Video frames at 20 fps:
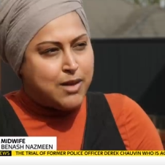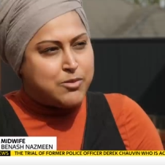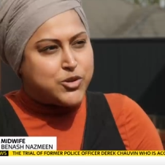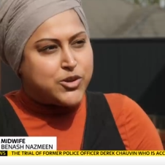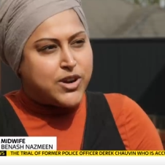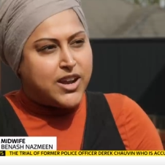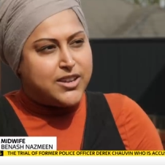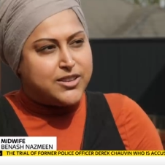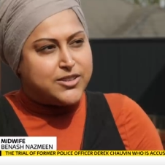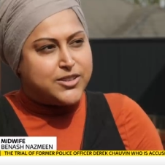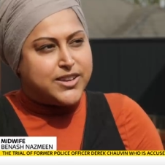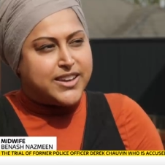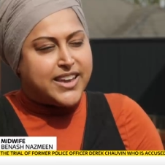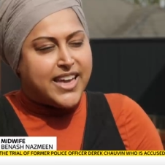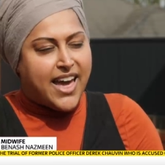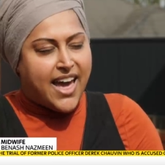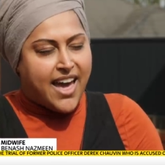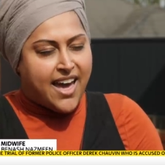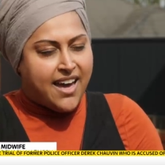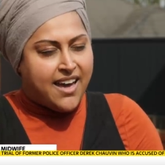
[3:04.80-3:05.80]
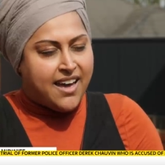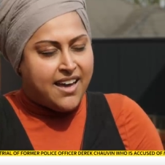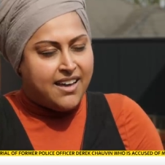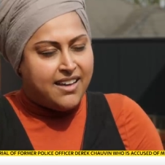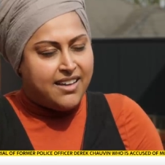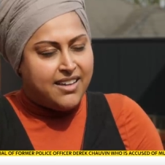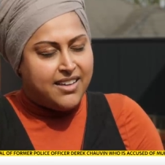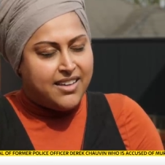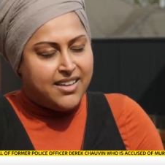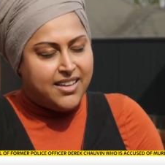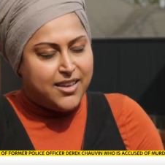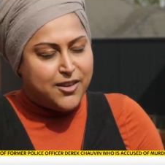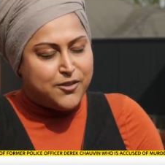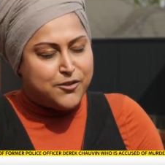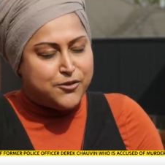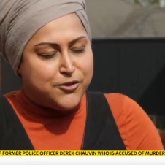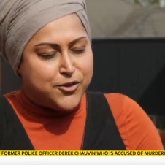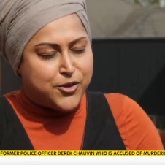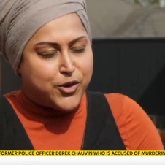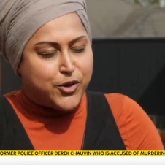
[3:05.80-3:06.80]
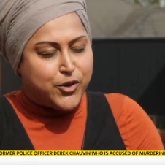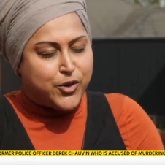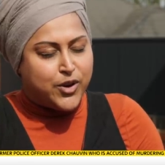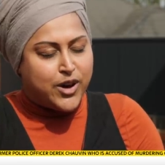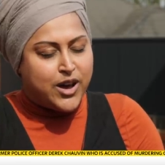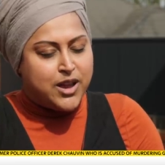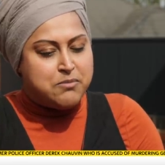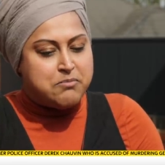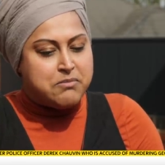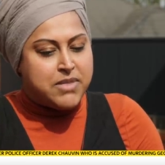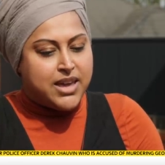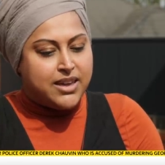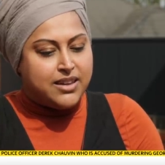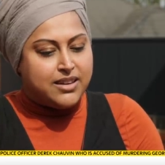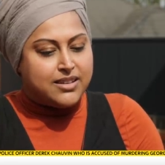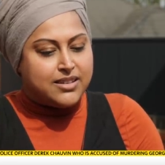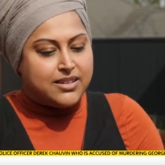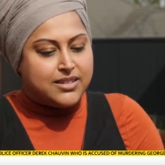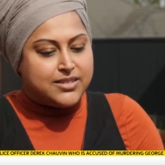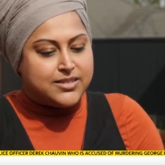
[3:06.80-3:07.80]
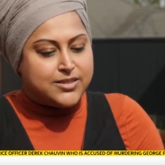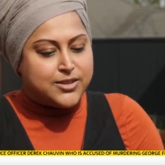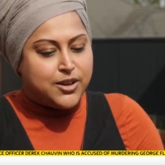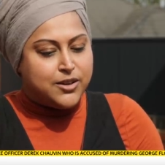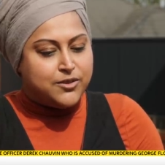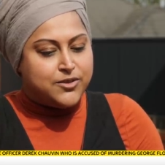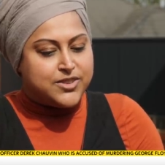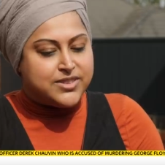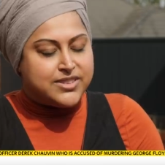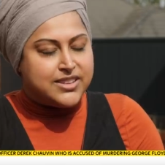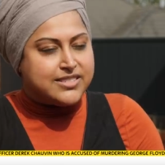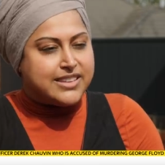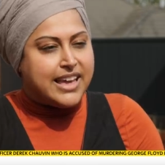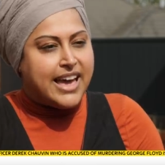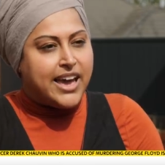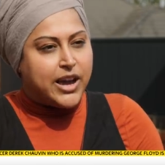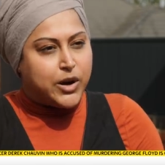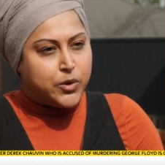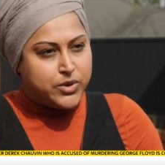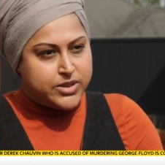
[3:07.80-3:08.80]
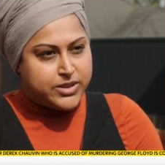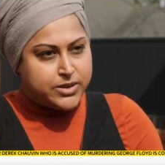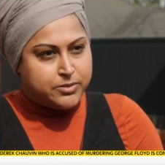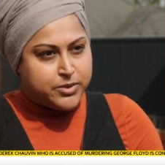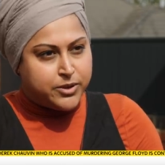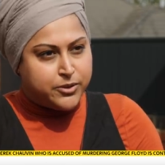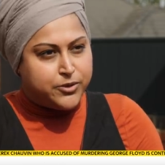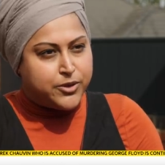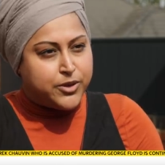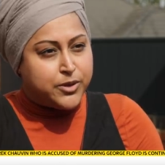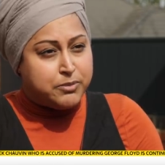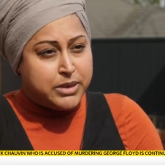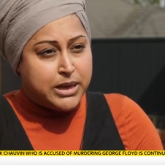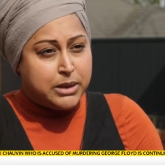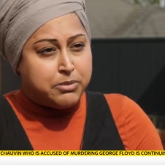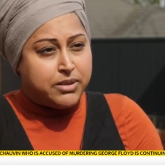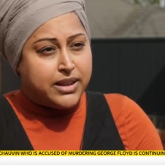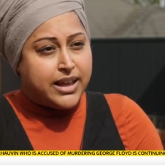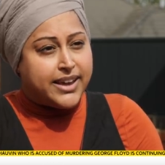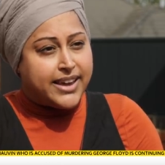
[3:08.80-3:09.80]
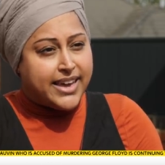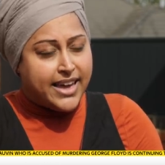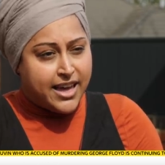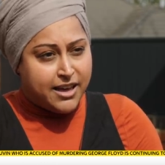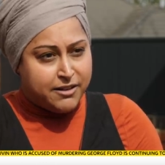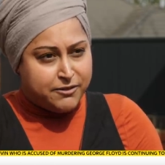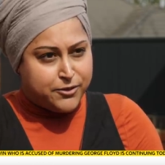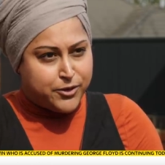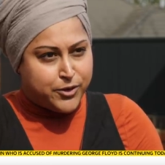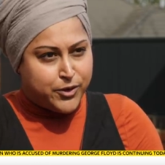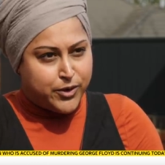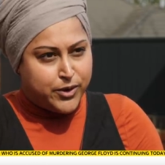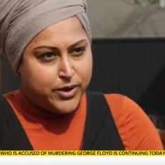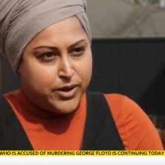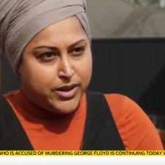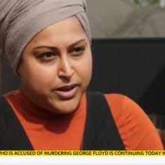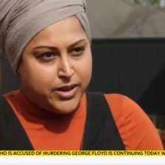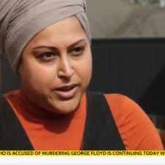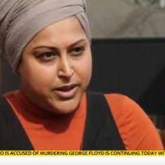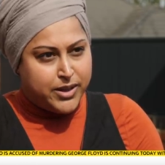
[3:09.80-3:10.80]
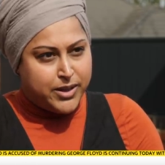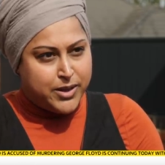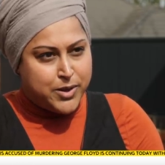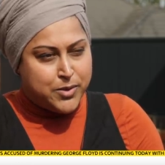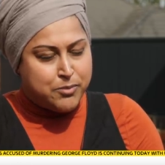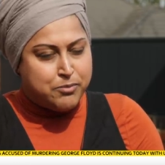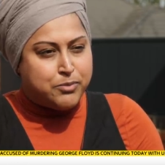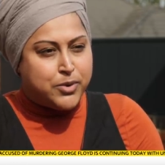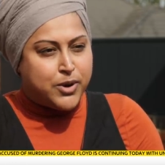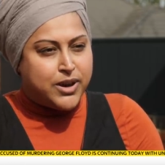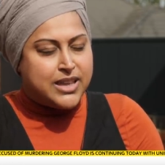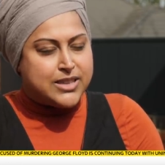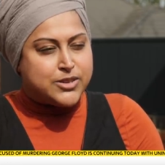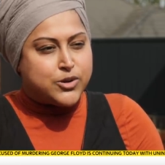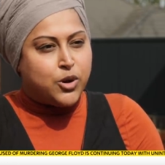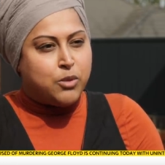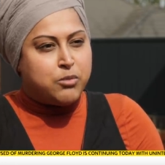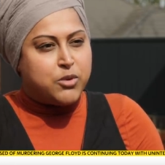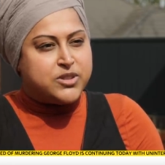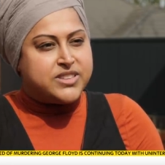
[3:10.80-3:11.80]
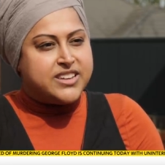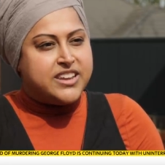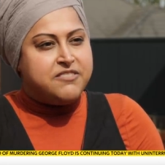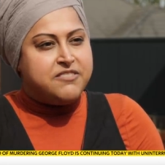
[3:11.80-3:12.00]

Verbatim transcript: I'm trying to care for and make services equitable for the people I care for but it's almost